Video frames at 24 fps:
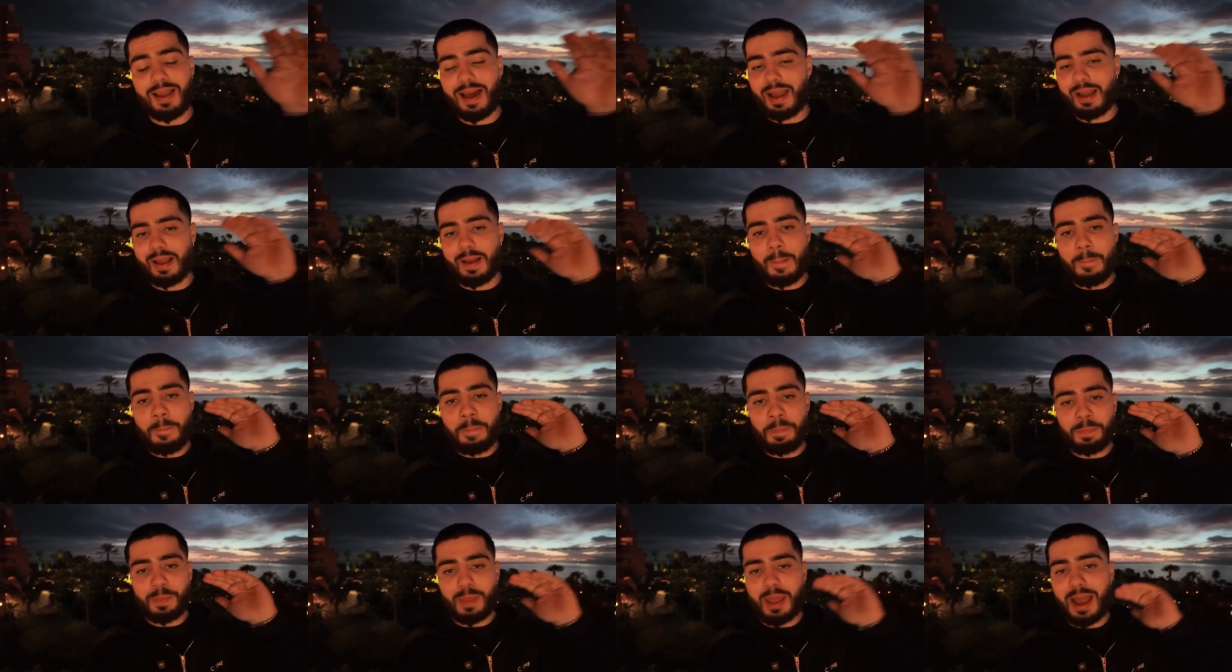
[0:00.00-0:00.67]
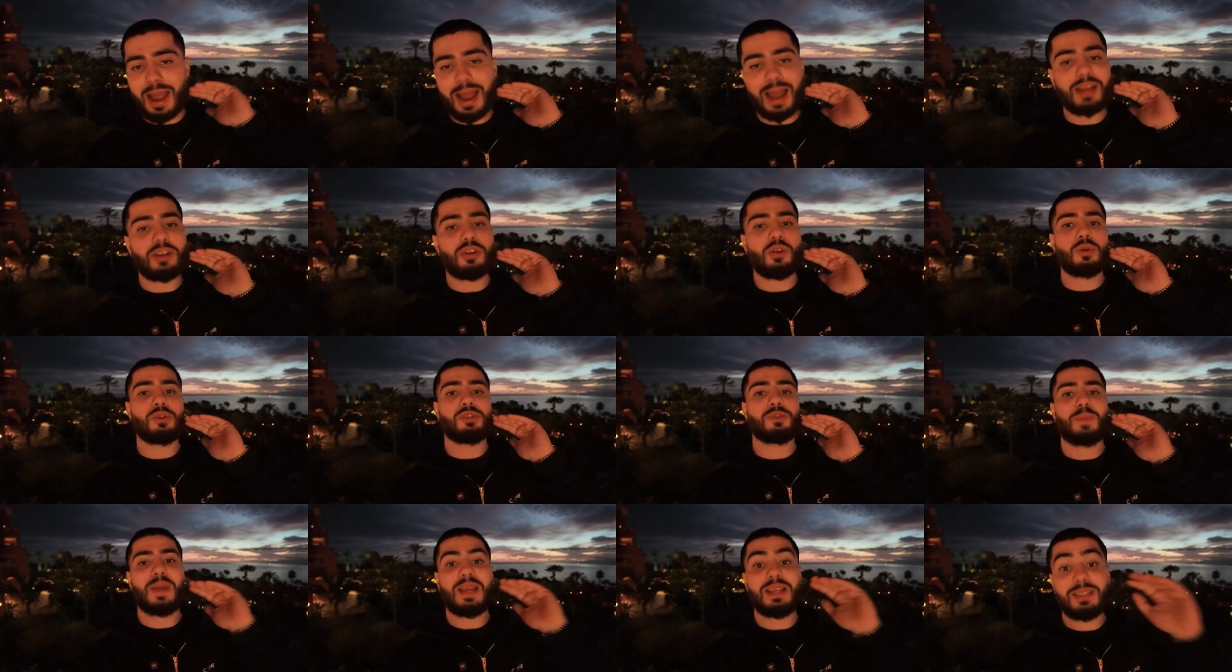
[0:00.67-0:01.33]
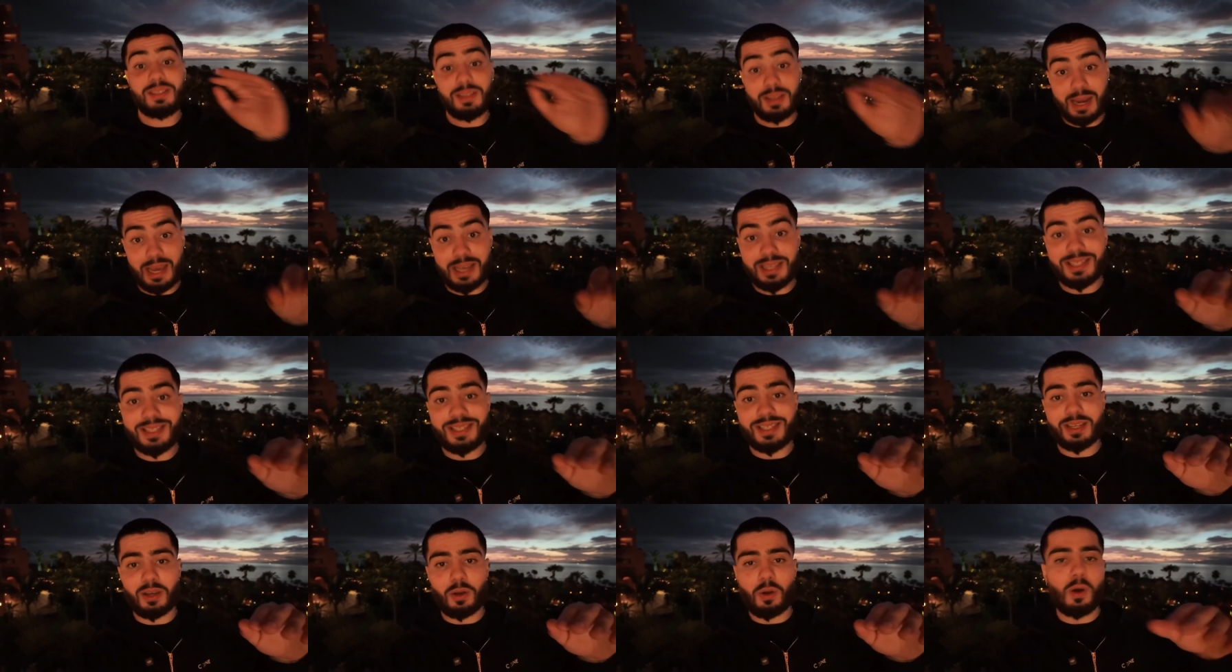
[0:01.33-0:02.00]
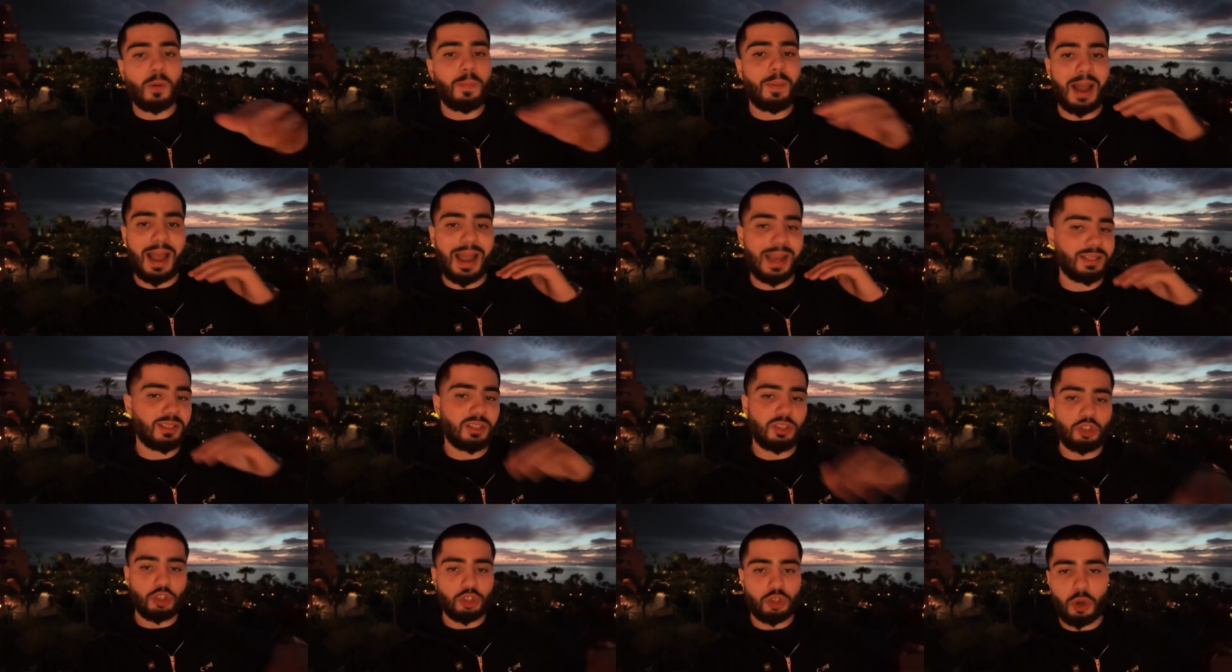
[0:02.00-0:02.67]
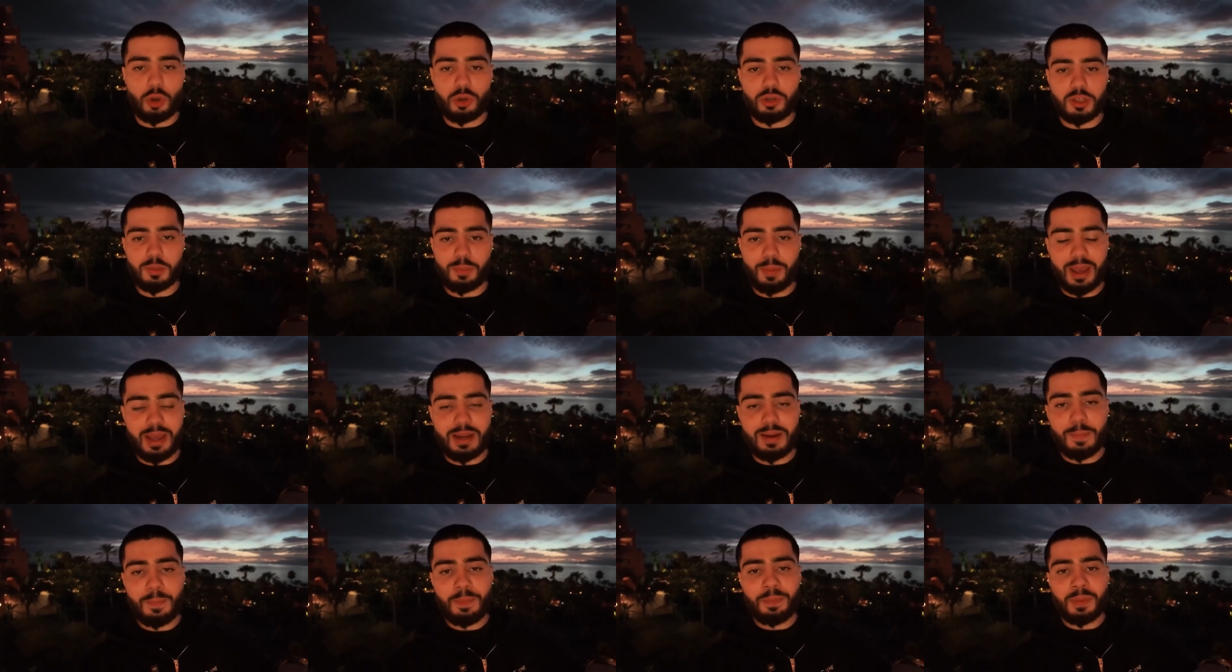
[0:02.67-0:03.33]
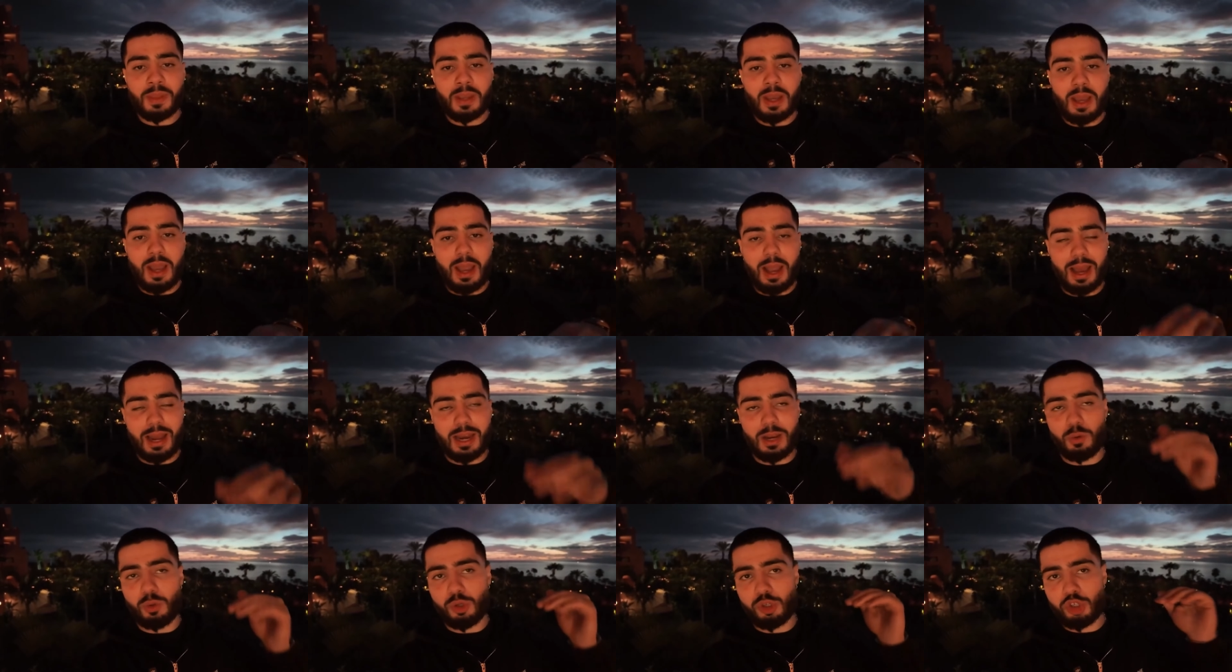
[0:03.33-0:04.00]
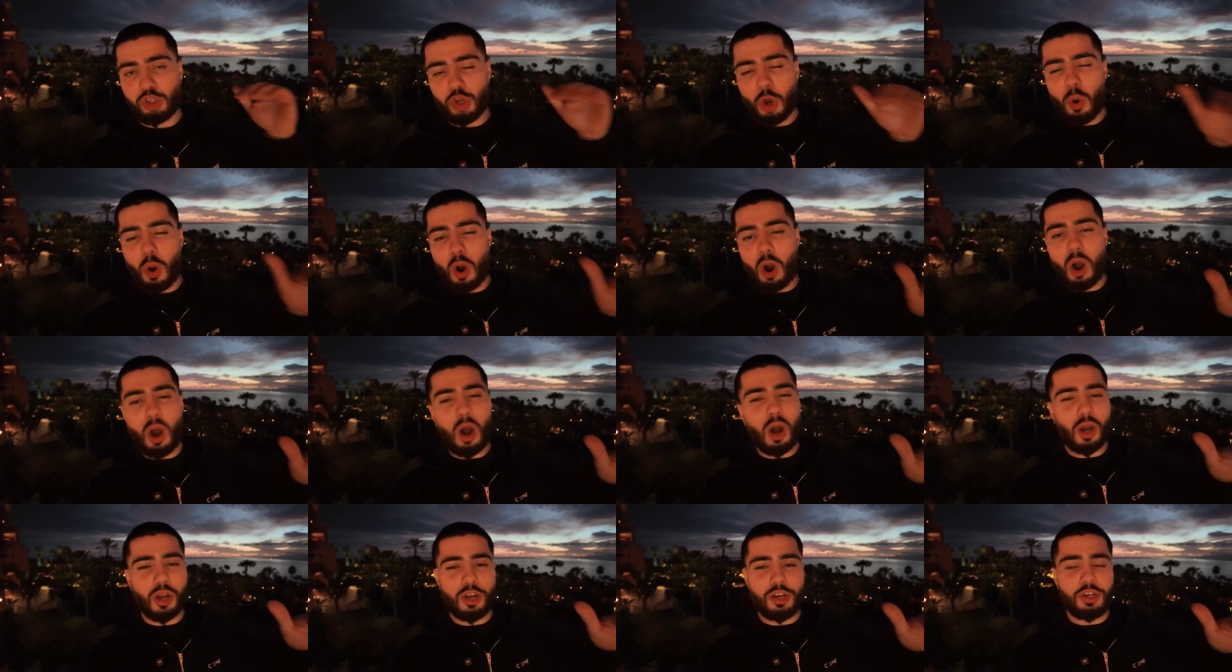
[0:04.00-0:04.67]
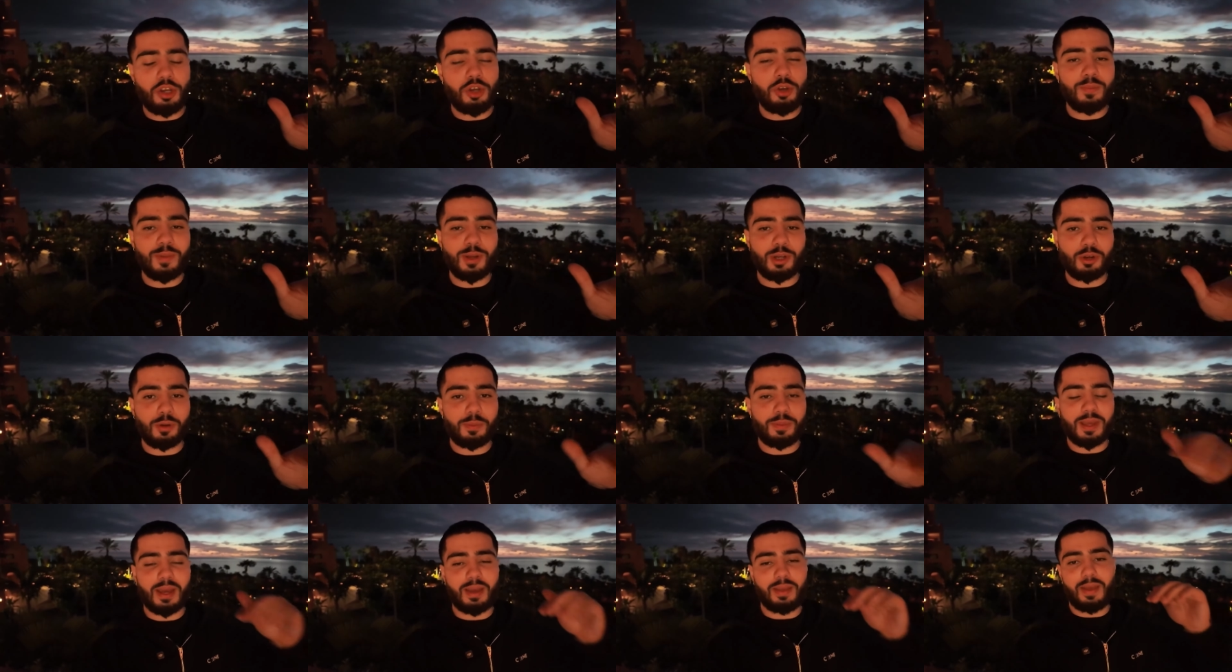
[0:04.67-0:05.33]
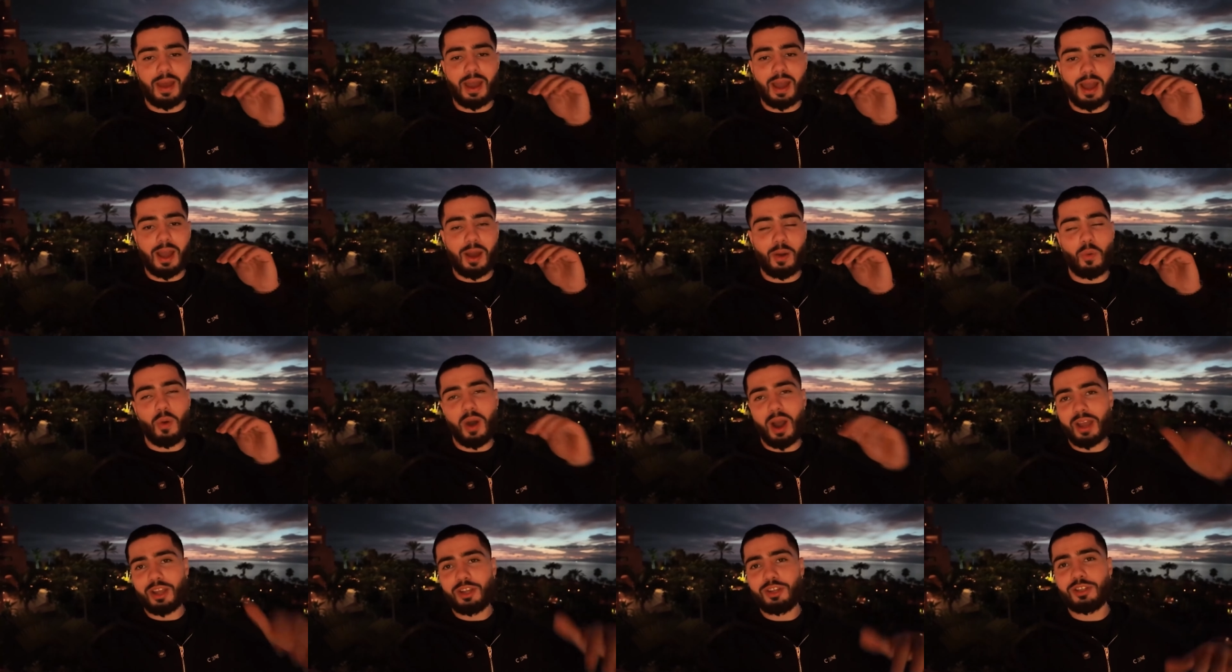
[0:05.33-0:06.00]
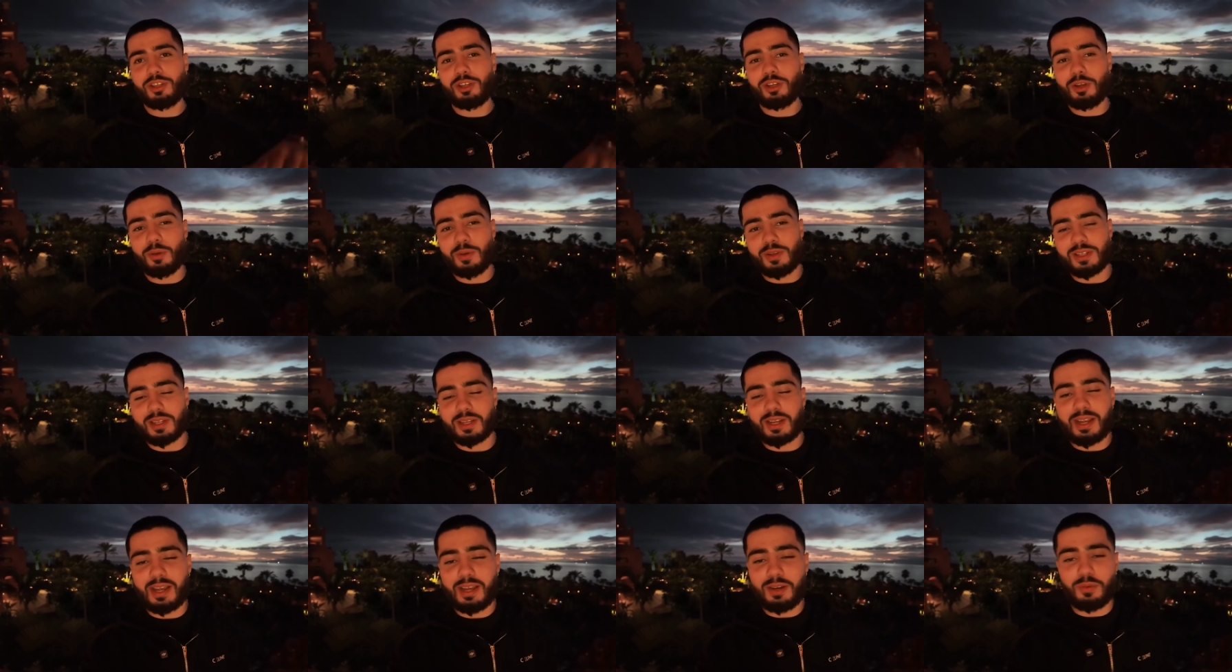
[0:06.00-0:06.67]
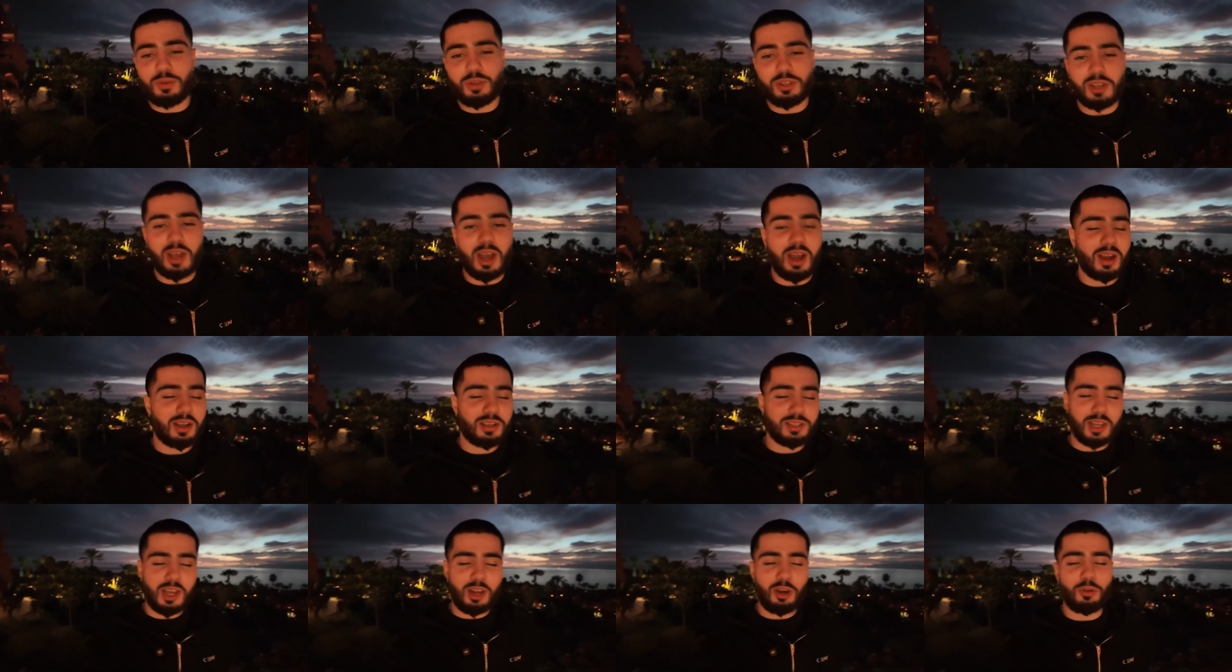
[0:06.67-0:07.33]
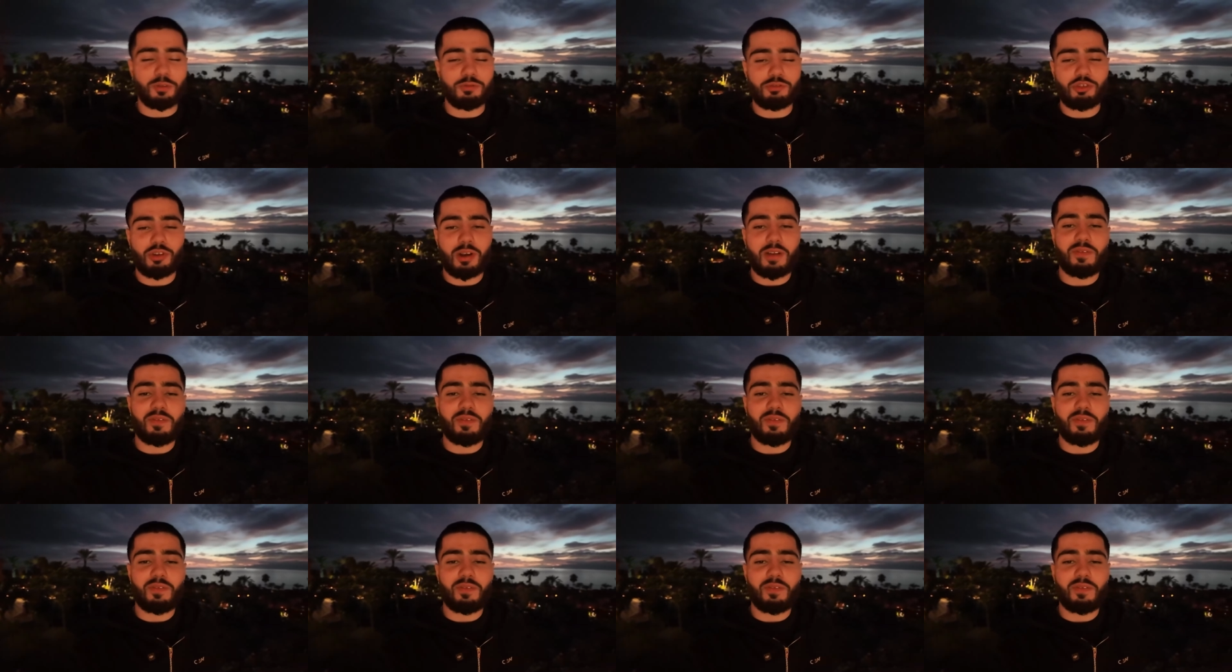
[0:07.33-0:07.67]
Like, I had no space to like sit off, I had to just go to bed and it was so hot and humid up there that what I used to do as a kid was because I, love